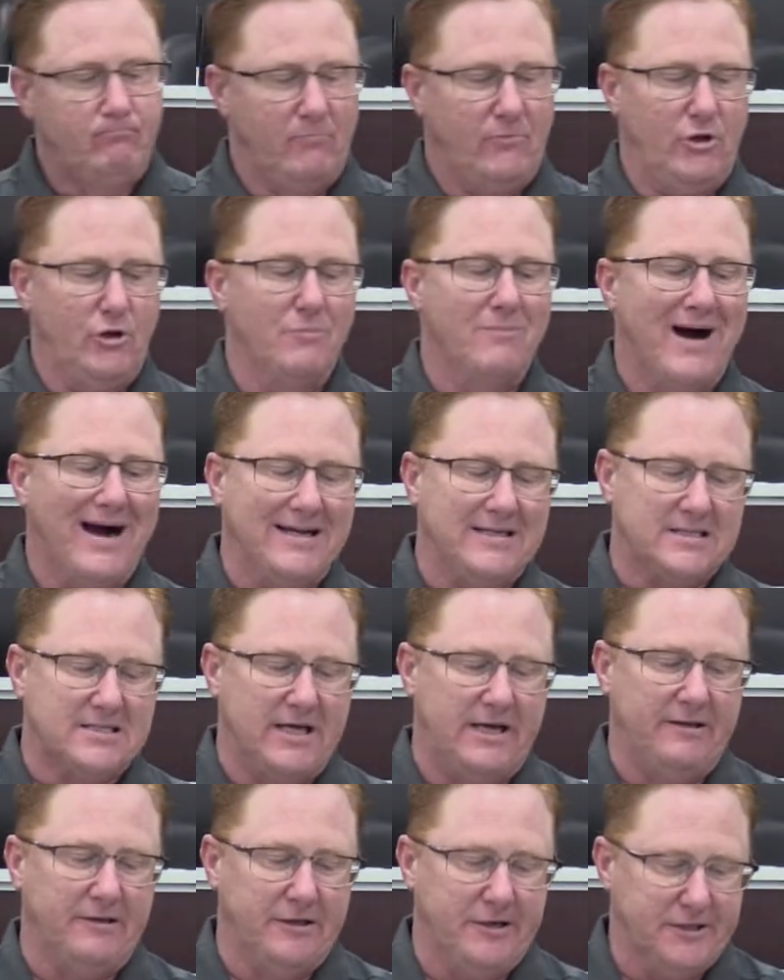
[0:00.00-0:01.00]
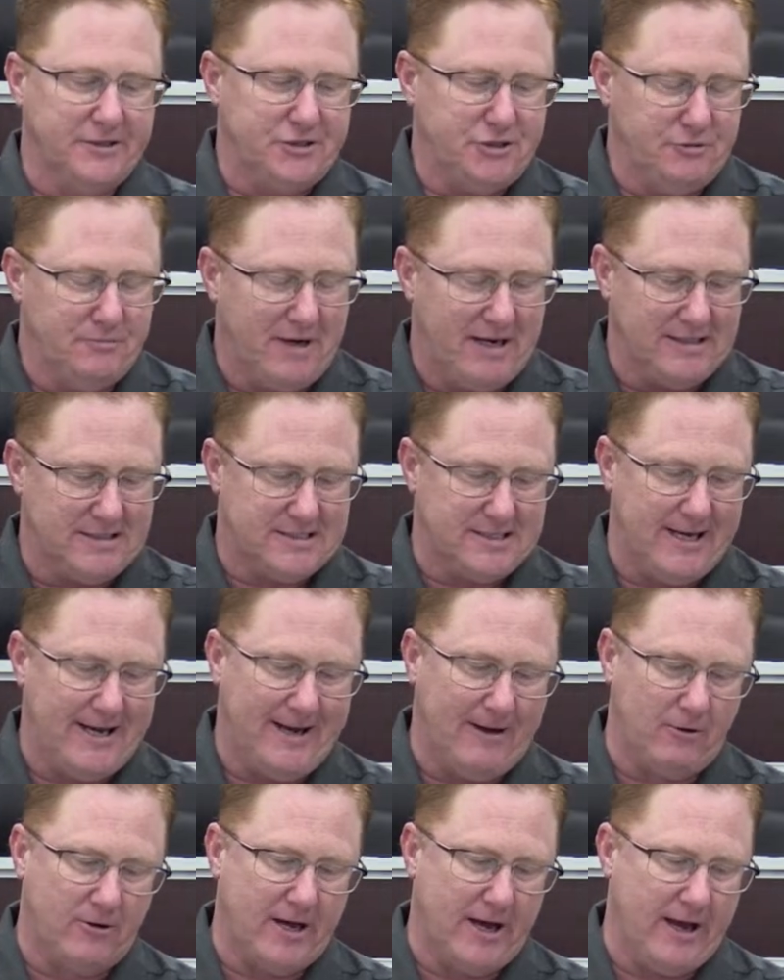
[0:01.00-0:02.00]
You might say this, you might
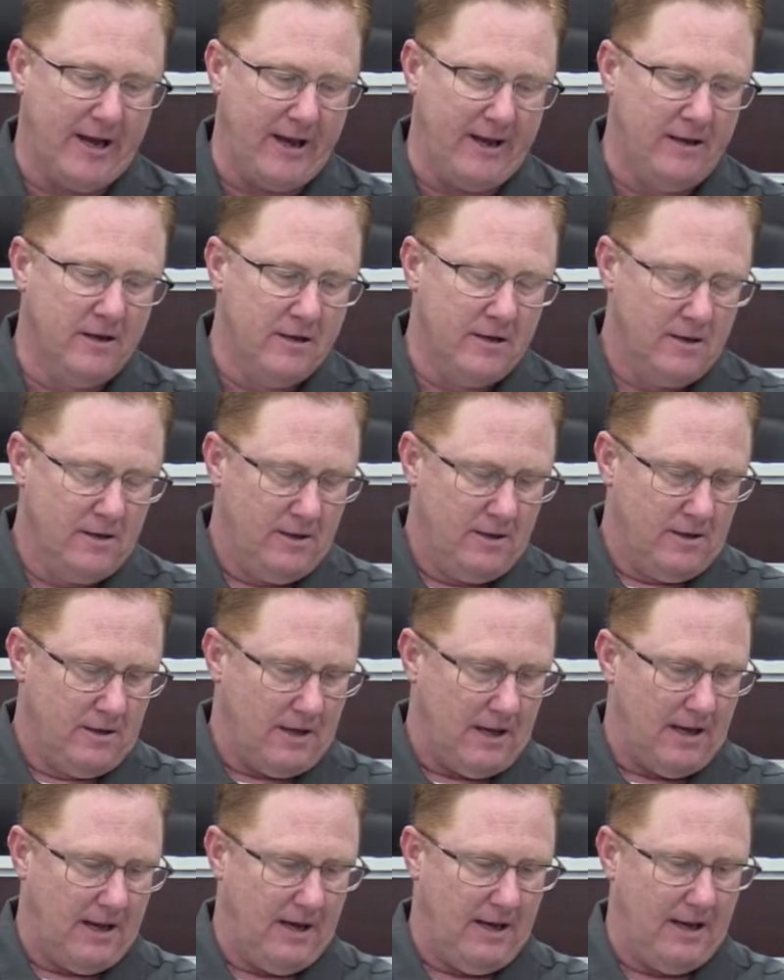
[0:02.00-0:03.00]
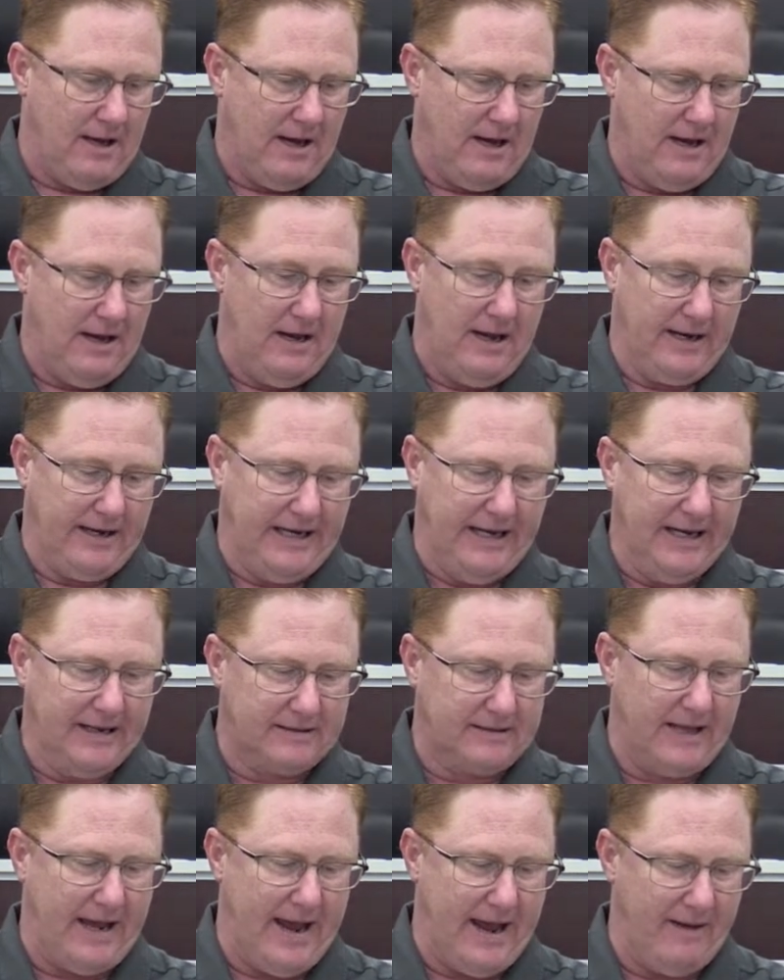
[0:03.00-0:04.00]
say, okay, I
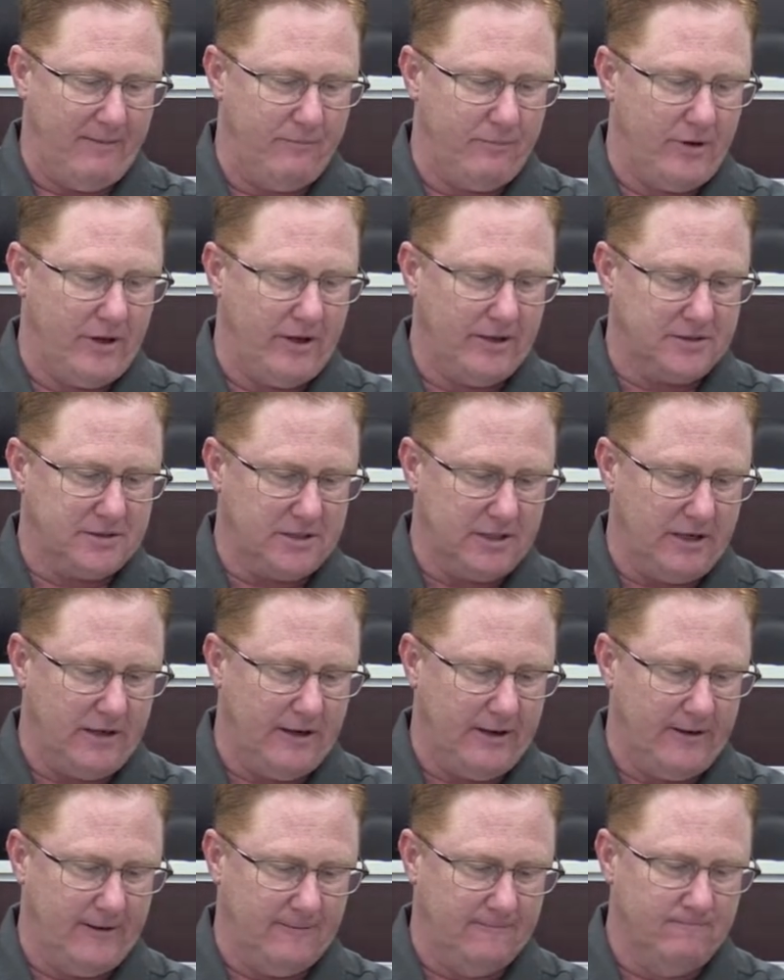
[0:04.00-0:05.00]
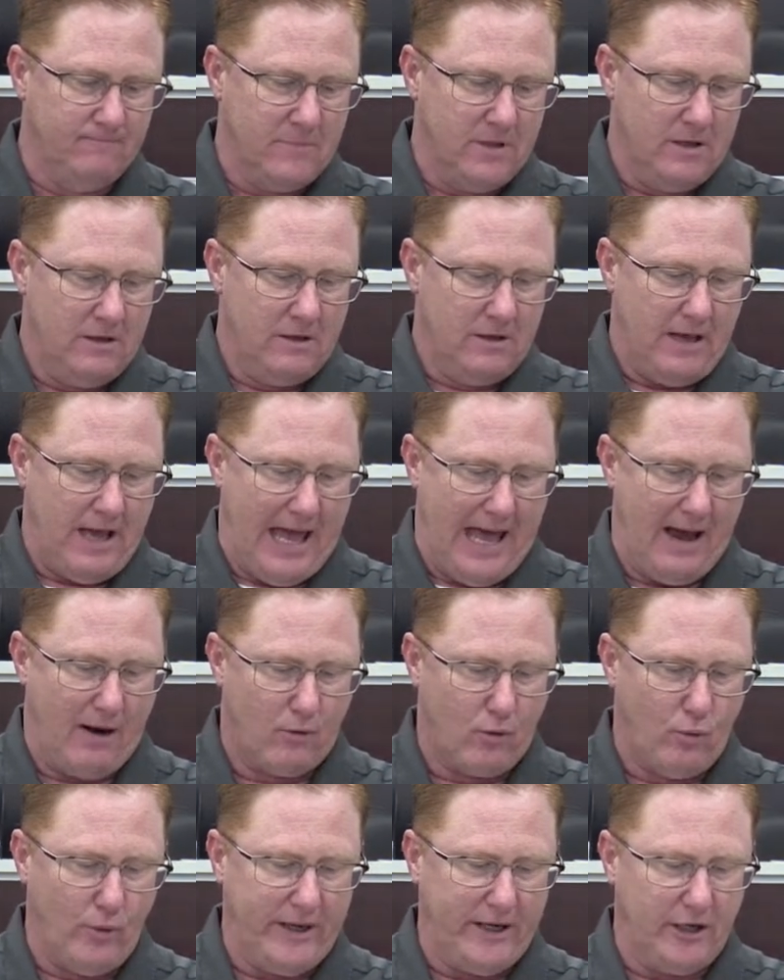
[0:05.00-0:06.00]
get that, but how
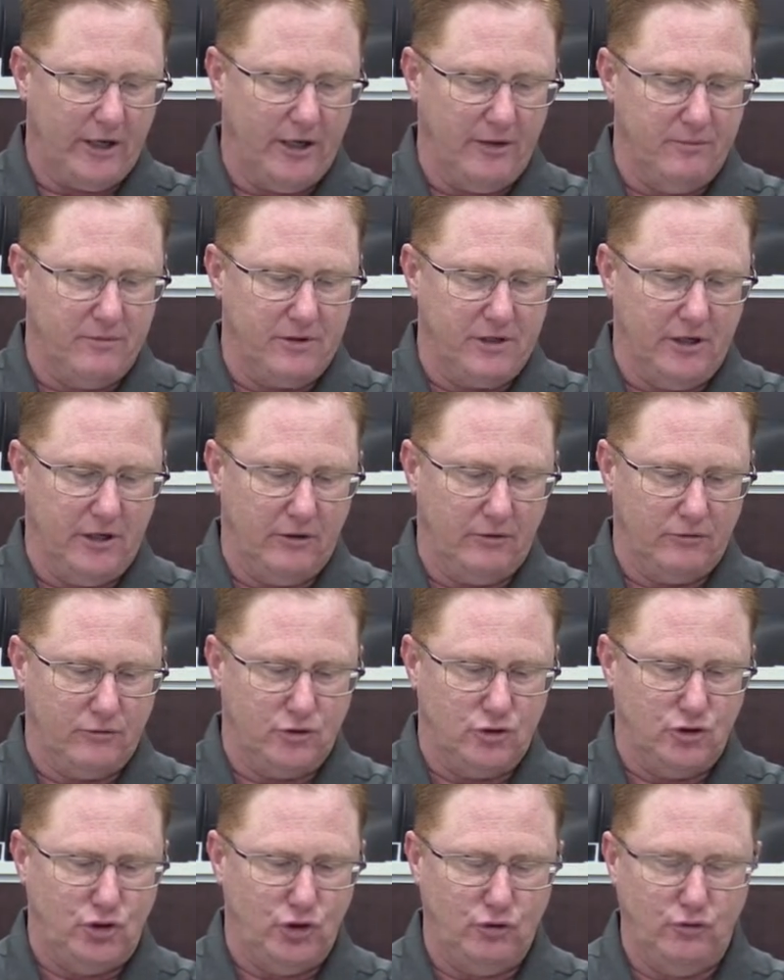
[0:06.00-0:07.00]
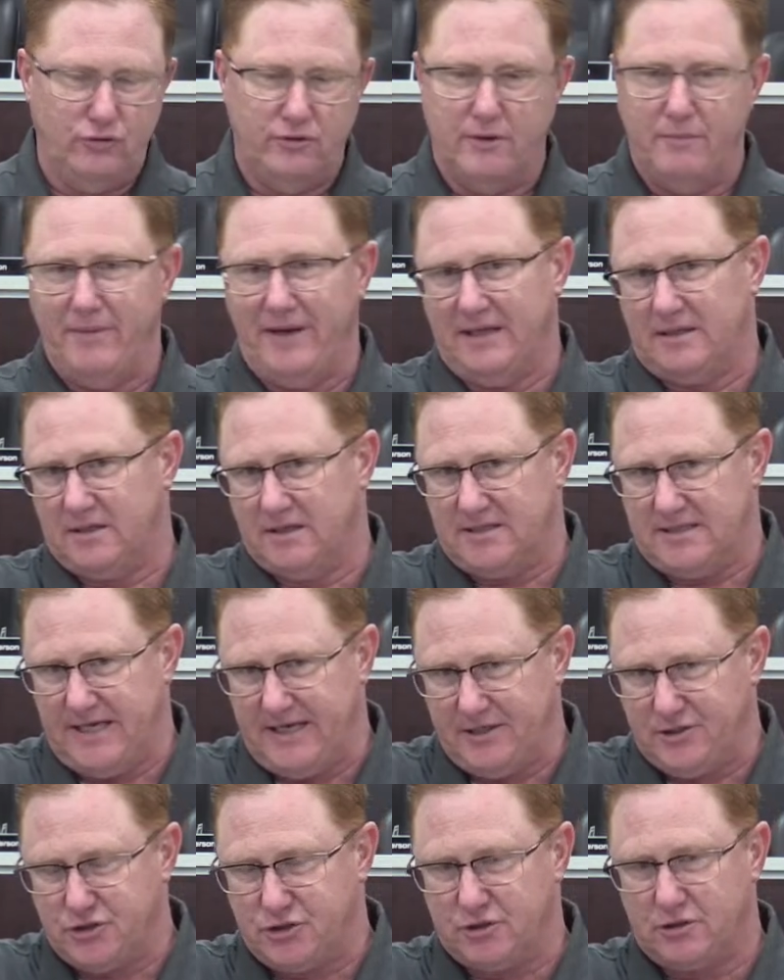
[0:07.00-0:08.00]
are we going to do the meet the
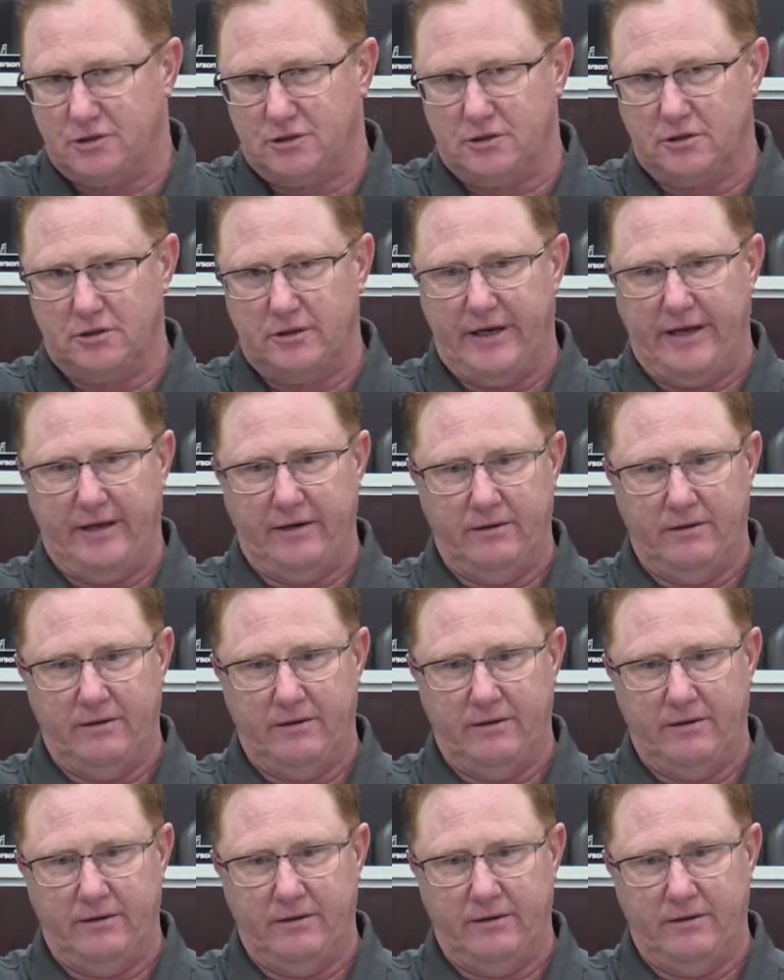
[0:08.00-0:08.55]
teacher